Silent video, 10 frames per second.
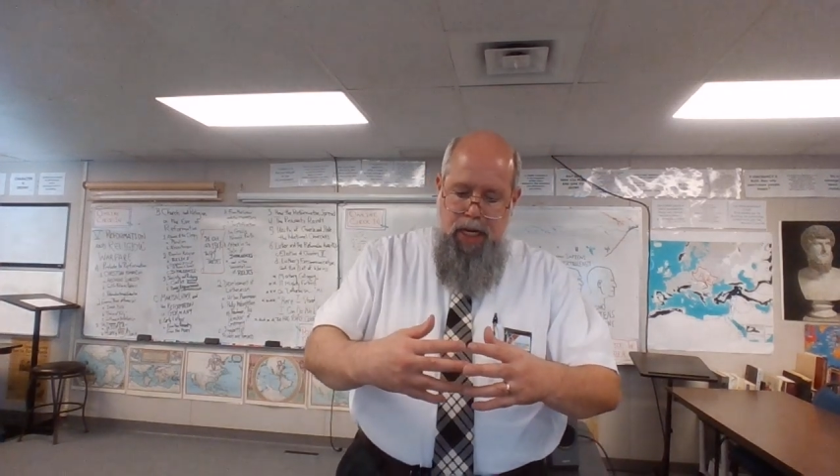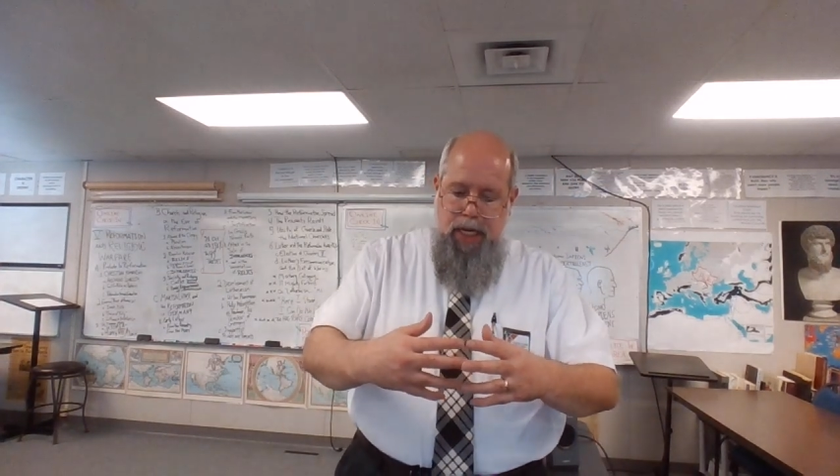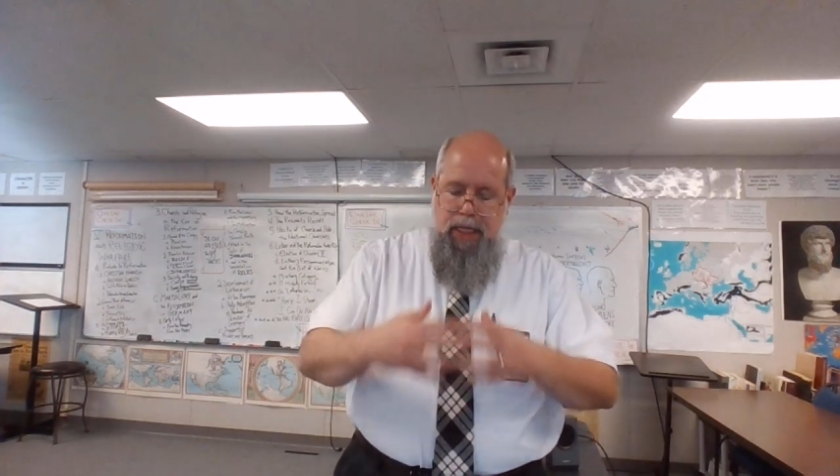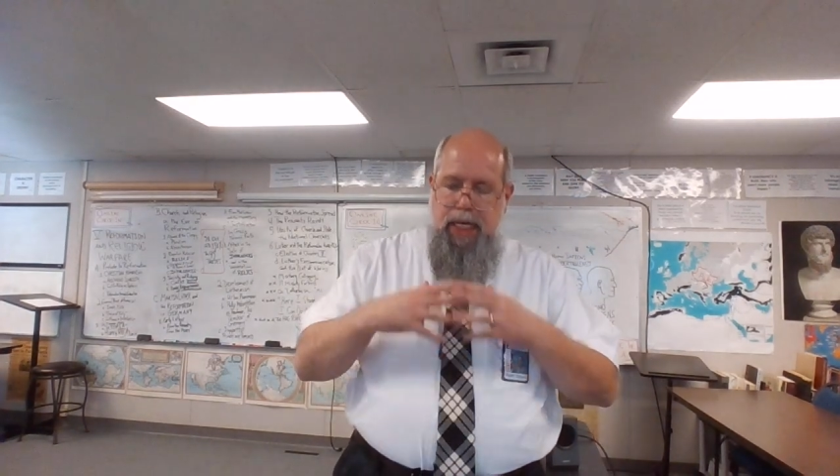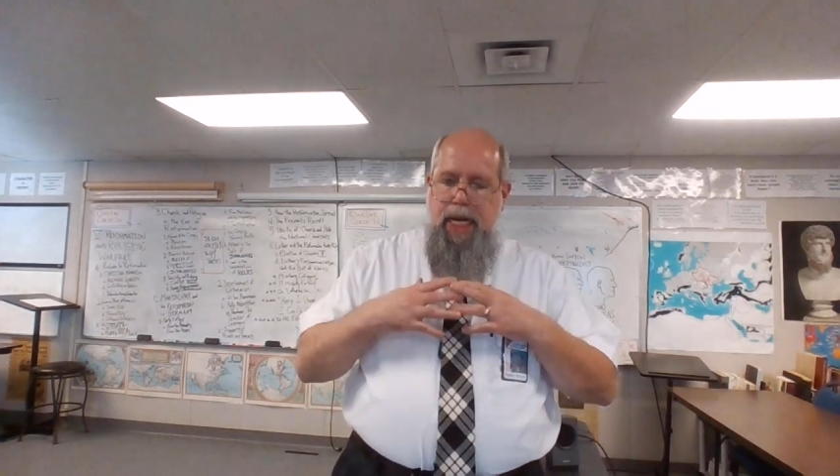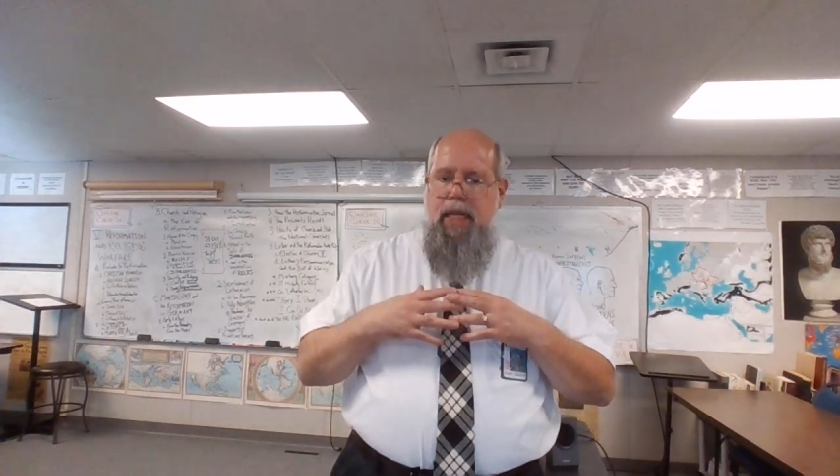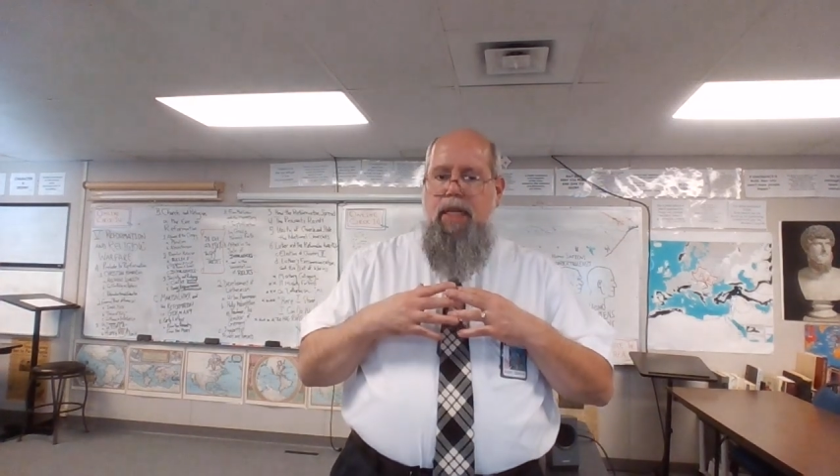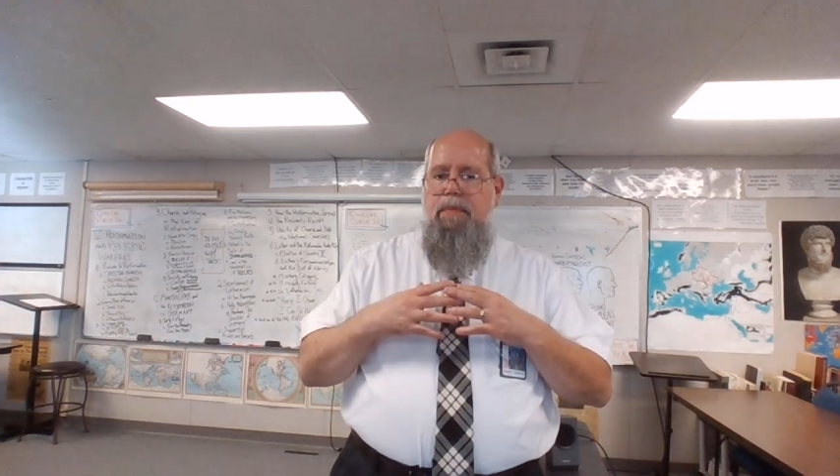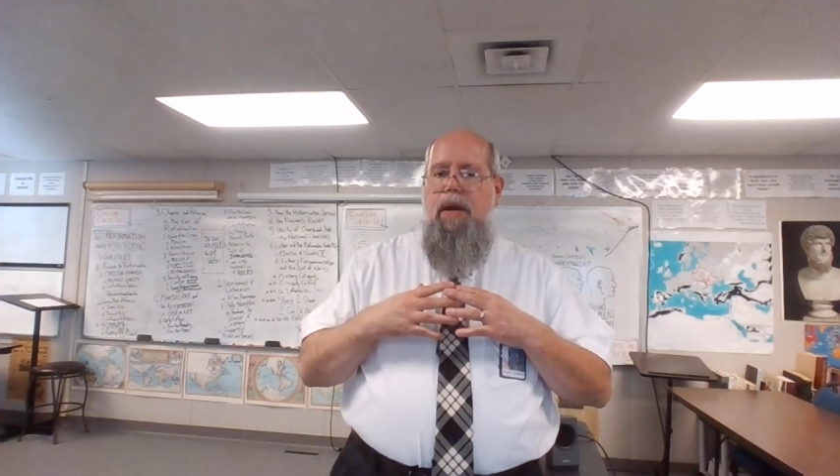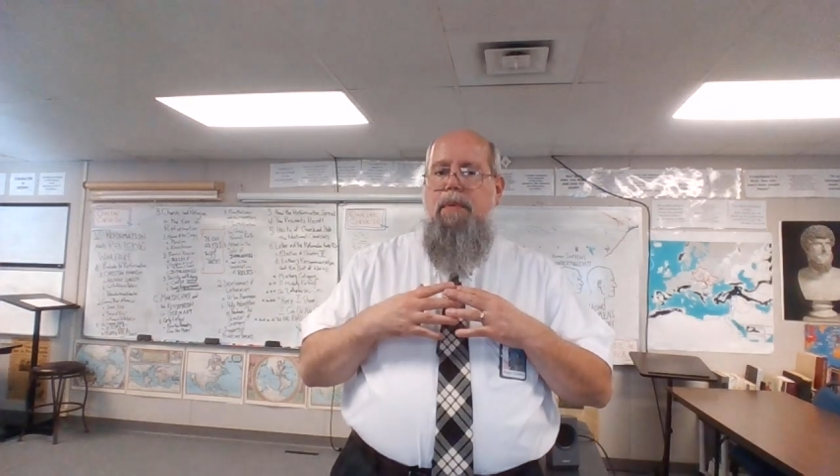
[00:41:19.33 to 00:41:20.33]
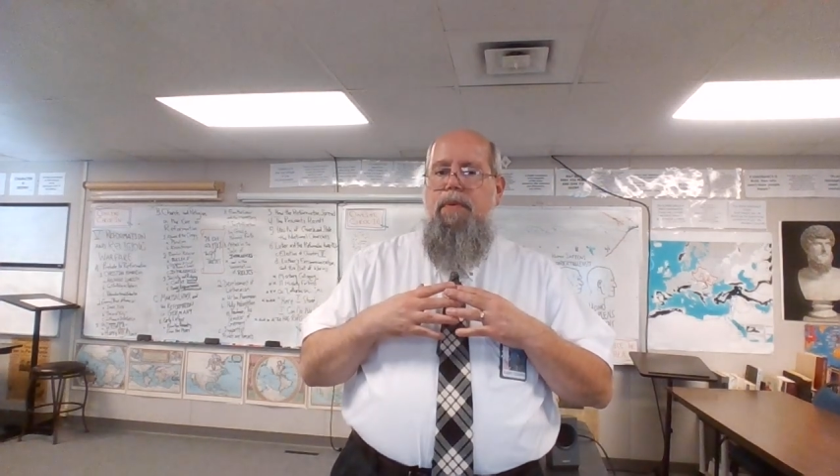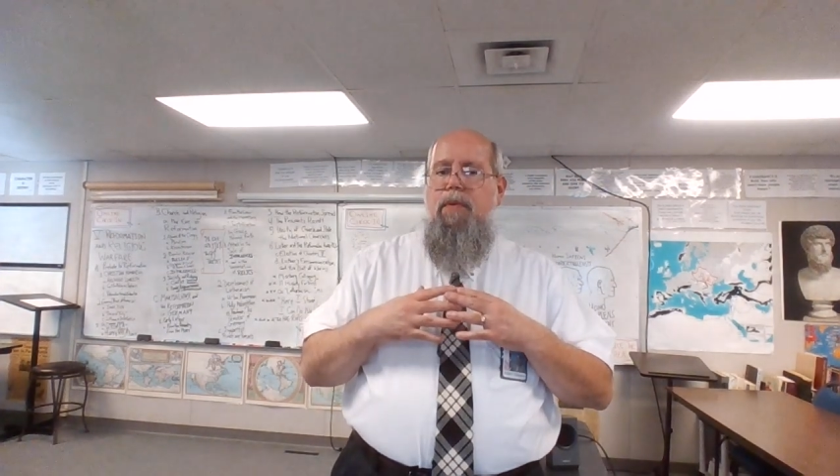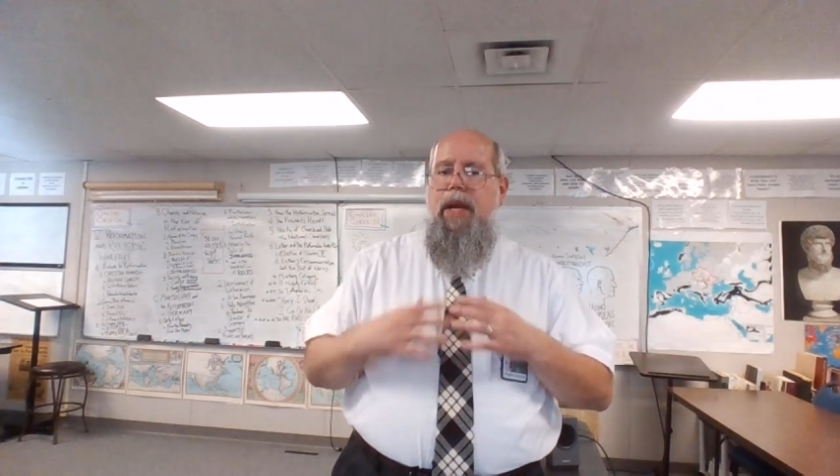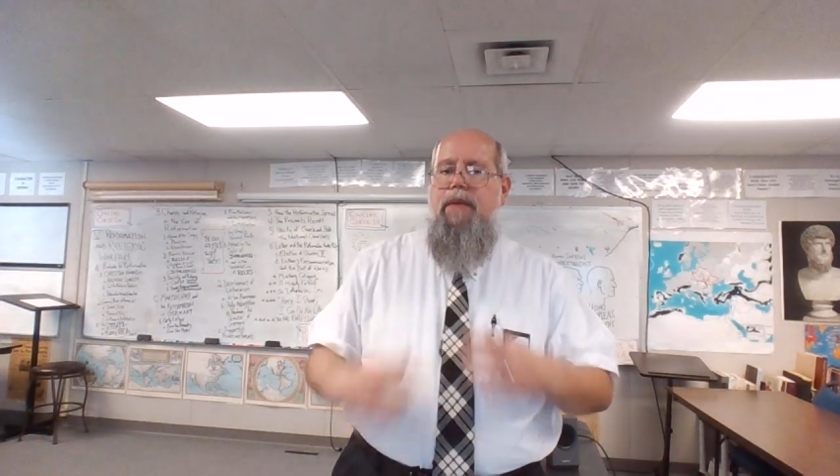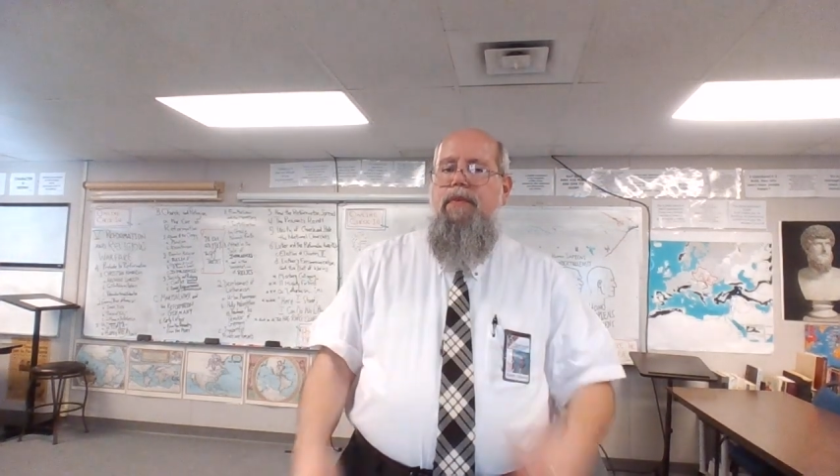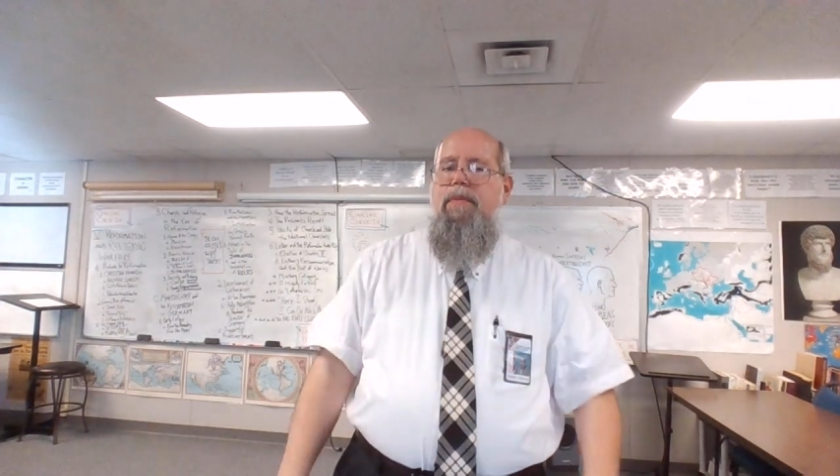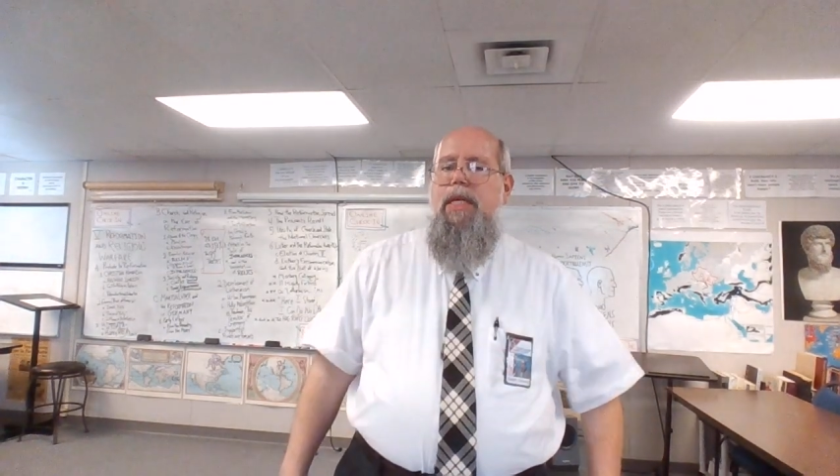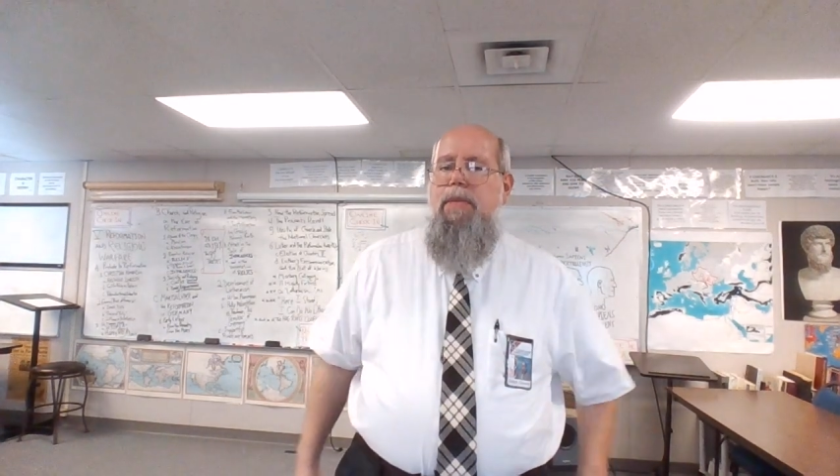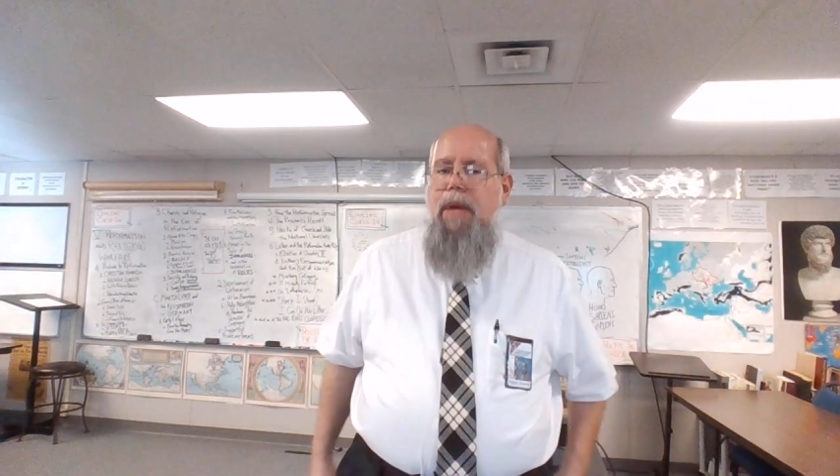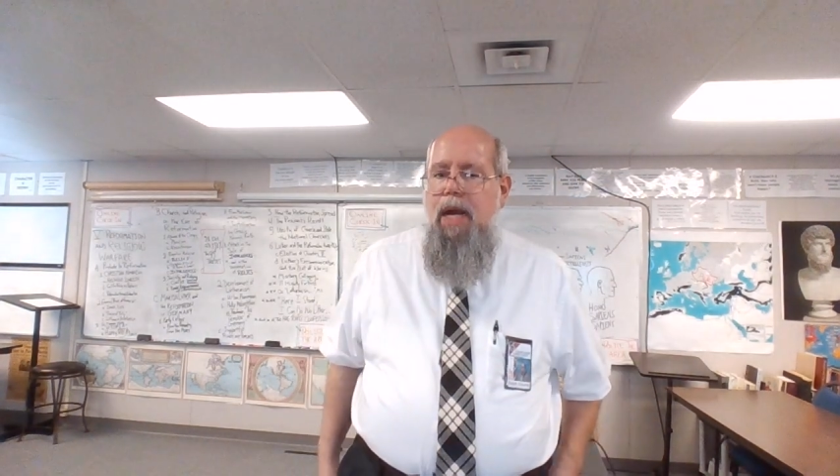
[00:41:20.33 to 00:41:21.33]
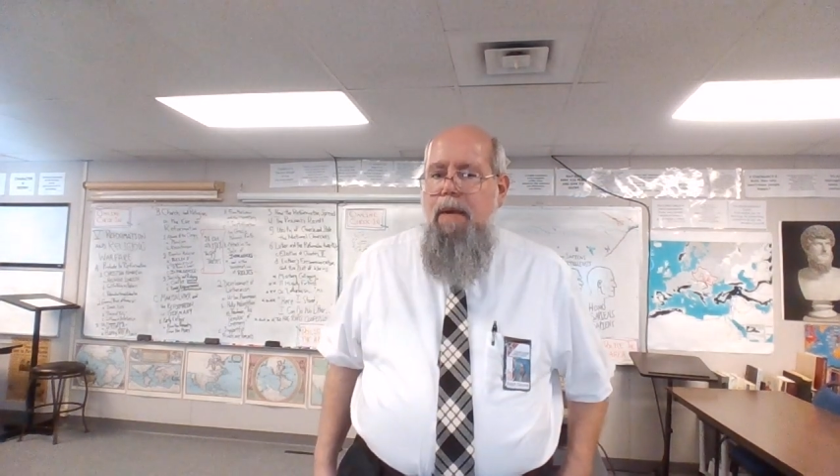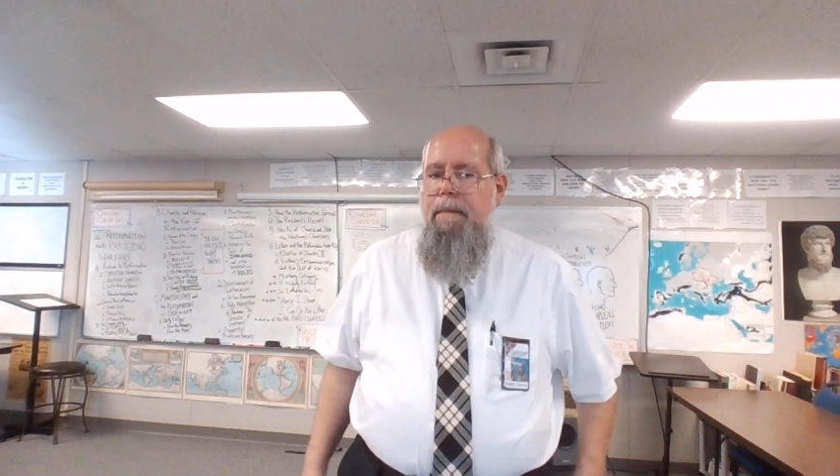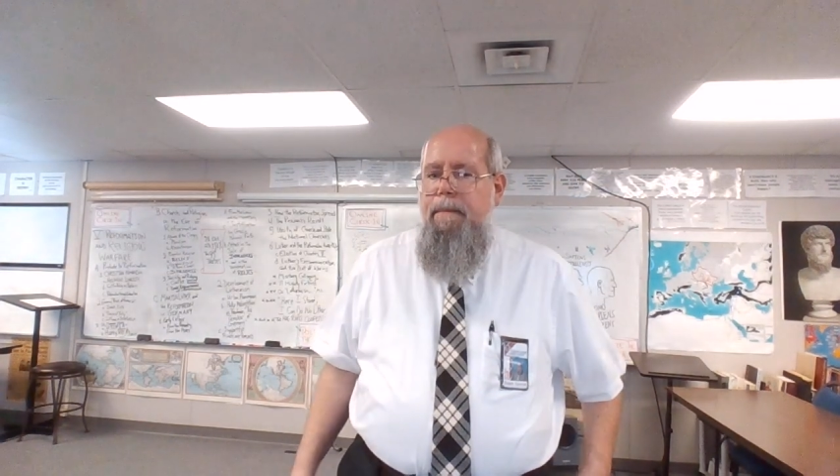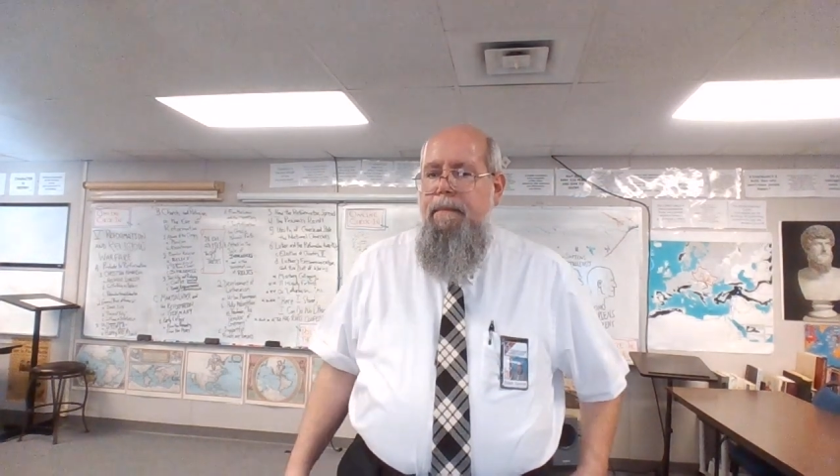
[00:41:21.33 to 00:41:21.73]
can take the pup away from its mom,